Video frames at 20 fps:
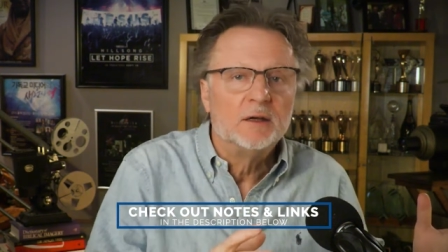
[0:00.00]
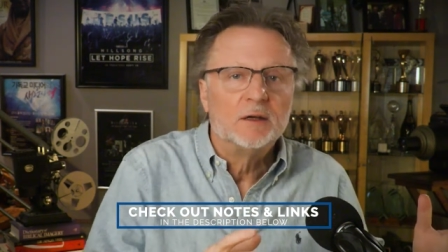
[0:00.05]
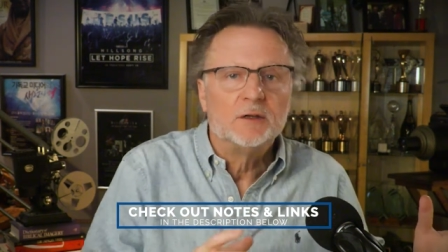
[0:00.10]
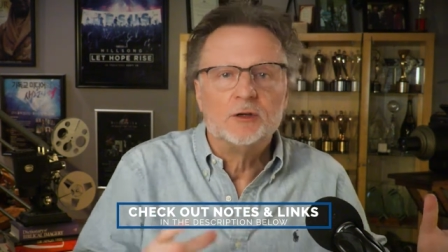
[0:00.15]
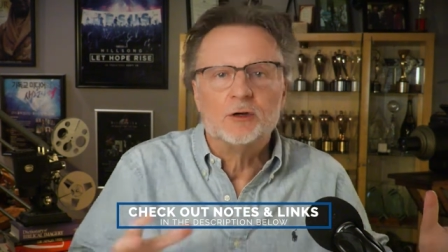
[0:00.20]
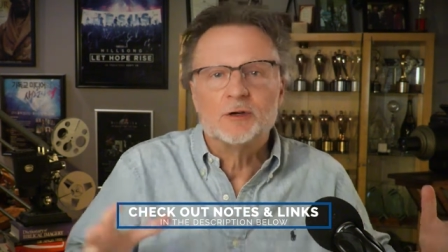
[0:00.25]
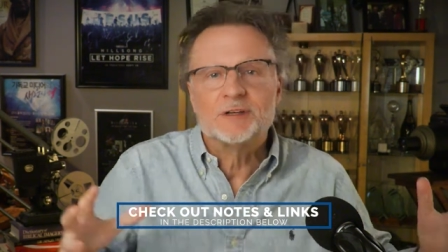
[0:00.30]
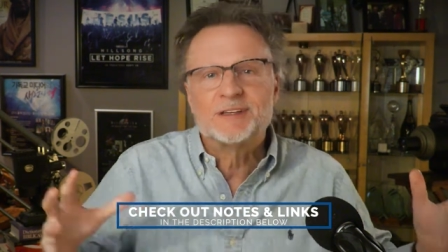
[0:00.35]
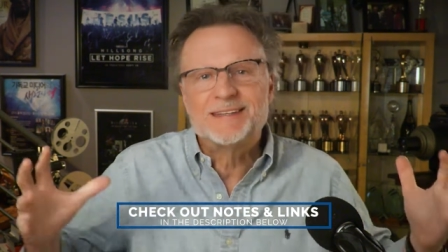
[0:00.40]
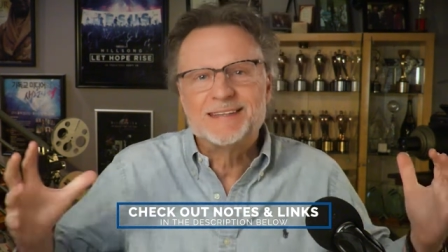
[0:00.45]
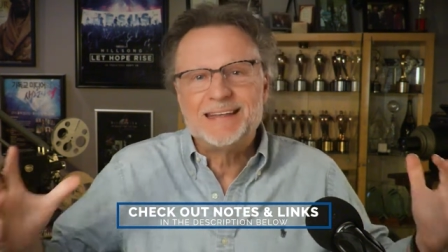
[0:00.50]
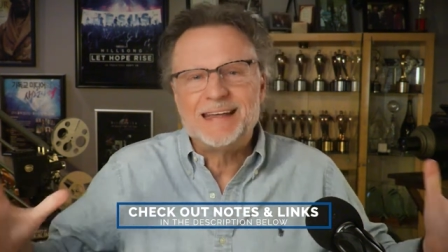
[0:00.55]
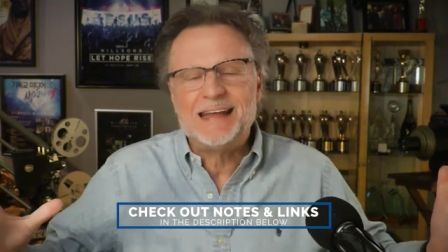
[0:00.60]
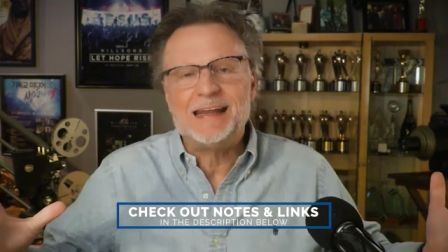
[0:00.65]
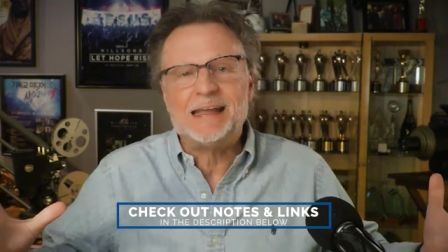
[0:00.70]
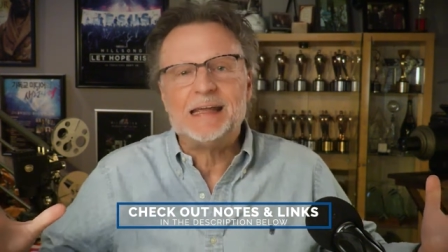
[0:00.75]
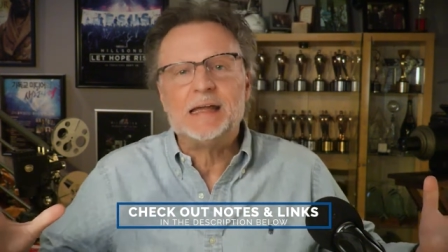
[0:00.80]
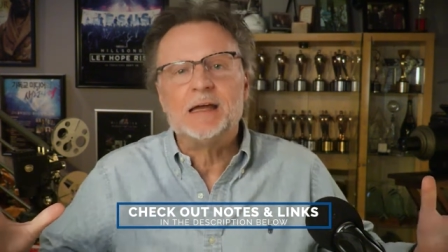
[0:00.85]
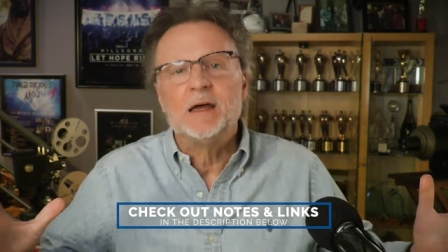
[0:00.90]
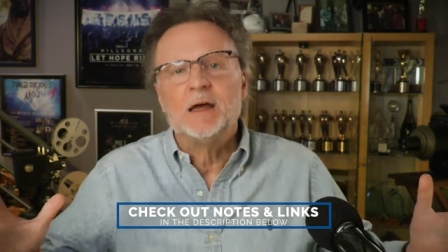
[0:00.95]
your
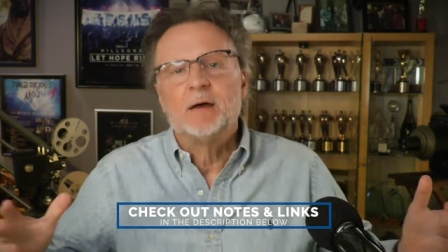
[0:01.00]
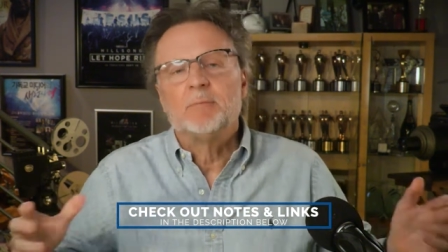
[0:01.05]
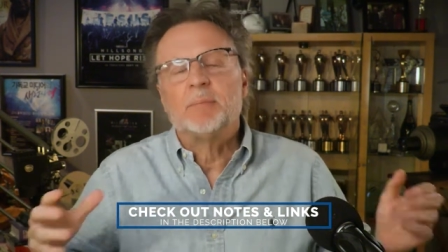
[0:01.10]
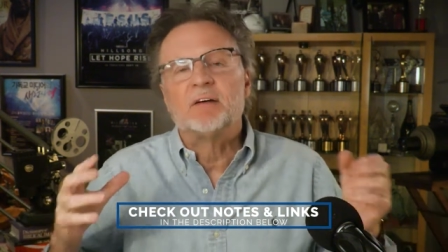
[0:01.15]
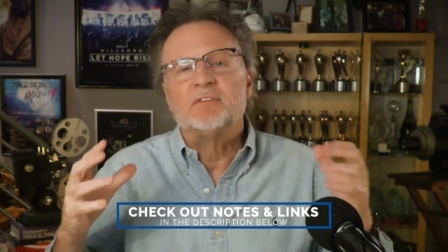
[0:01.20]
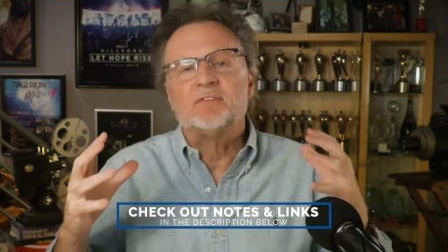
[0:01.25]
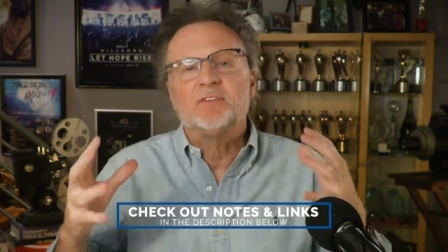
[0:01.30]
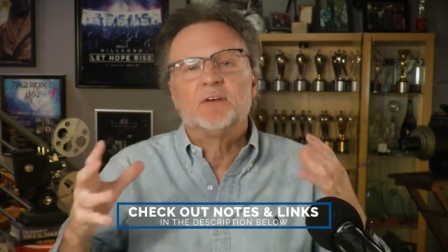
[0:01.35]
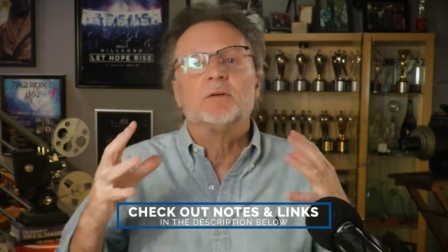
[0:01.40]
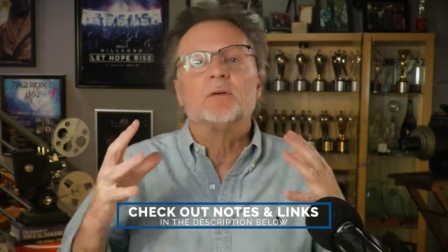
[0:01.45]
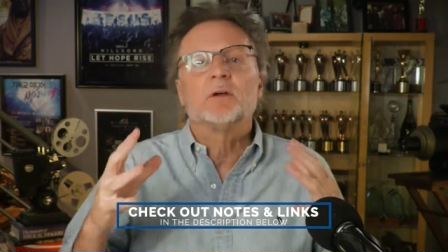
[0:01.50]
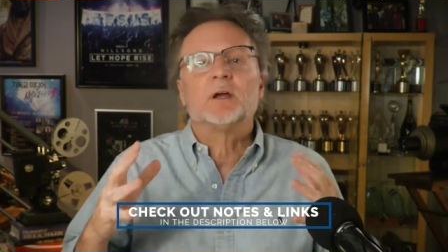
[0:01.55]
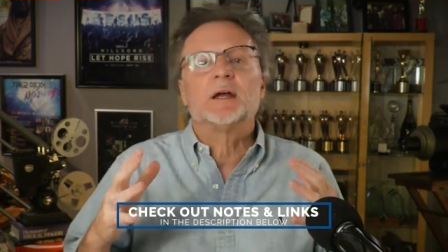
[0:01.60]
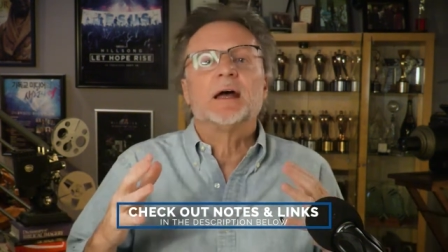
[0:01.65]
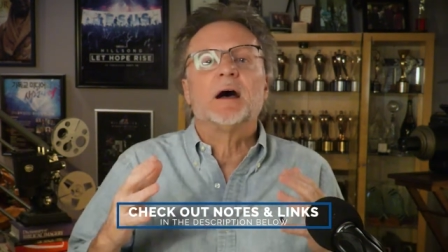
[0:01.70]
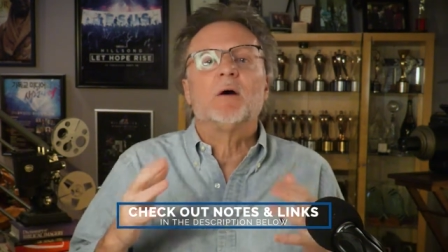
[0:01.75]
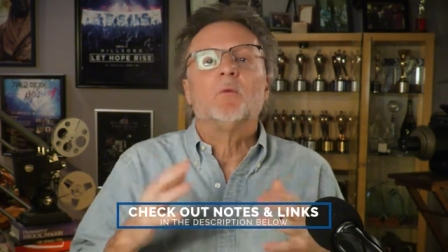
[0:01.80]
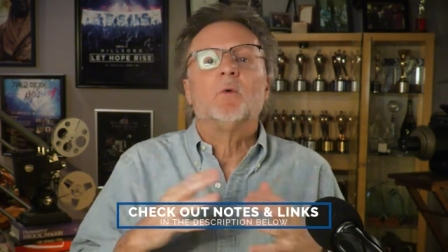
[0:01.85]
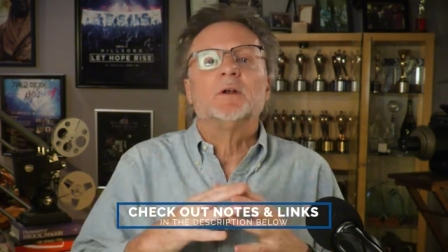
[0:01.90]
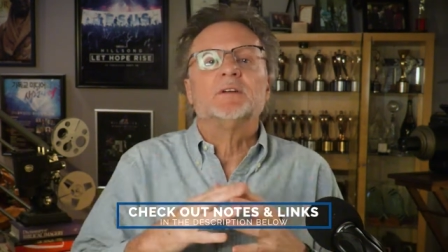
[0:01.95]
city by figuring
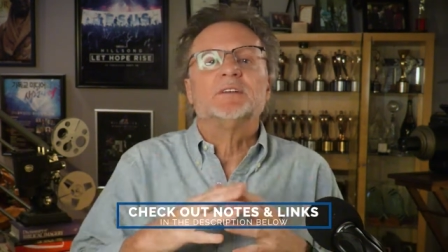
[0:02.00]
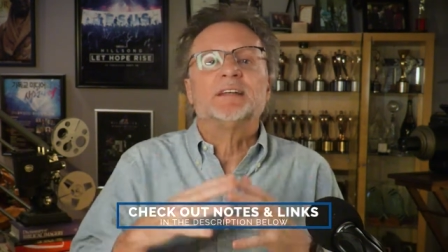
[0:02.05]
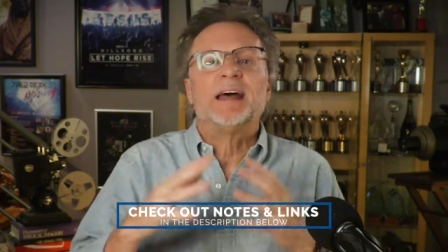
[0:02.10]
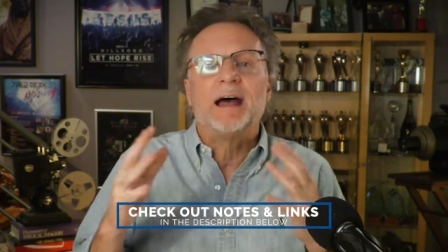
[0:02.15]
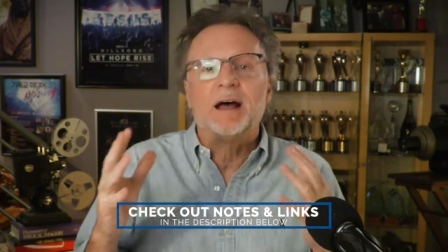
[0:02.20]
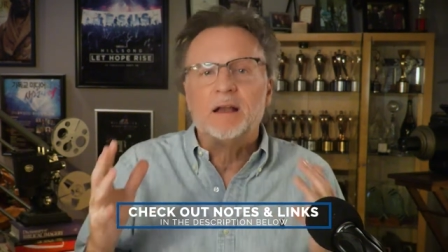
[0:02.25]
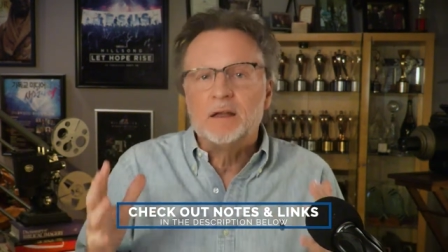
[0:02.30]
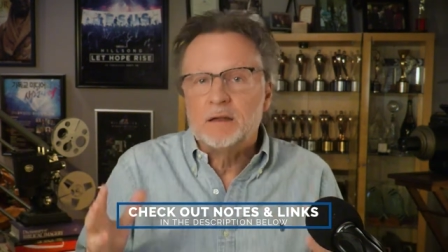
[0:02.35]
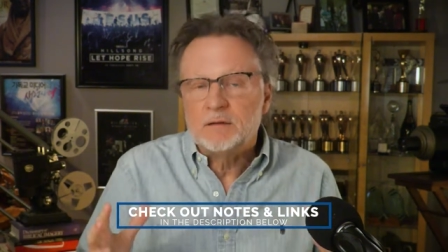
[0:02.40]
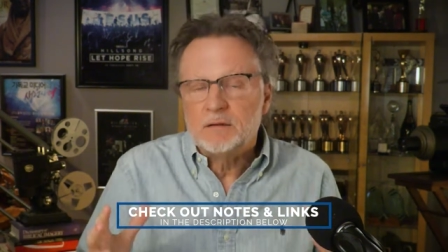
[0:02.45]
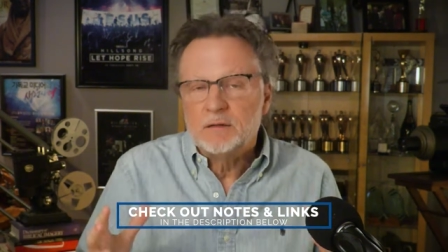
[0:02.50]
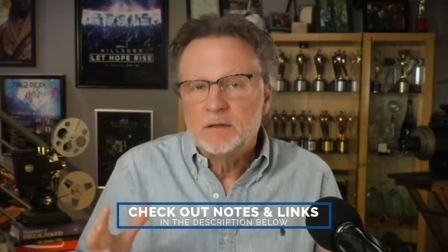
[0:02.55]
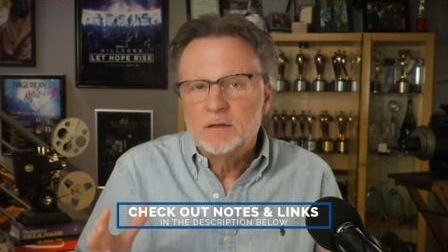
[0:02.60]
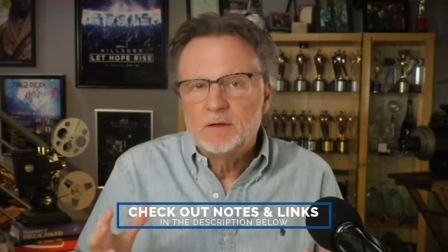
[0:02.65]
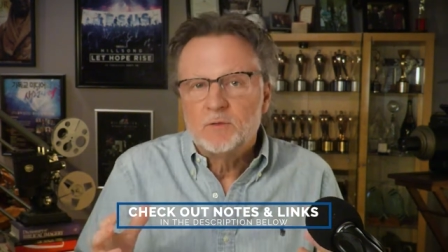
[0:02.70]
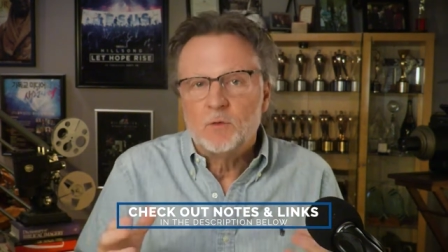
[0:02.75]
out what talent,